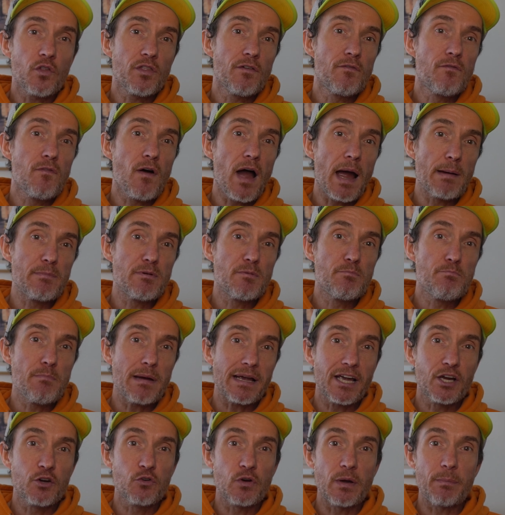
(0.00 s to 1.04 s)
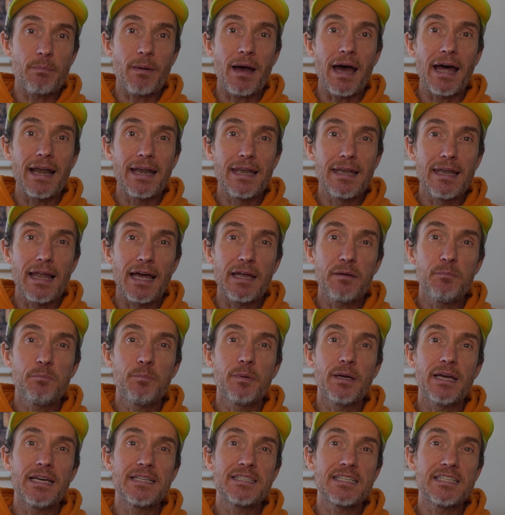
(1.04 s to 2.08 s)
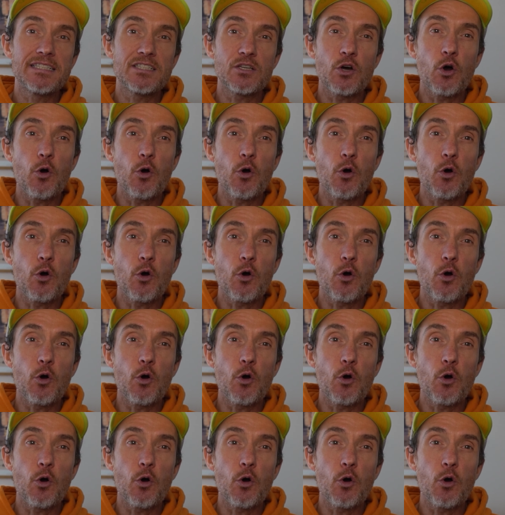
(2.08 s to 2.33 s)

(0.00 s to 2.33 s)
the Vibram Mega Grip and light base is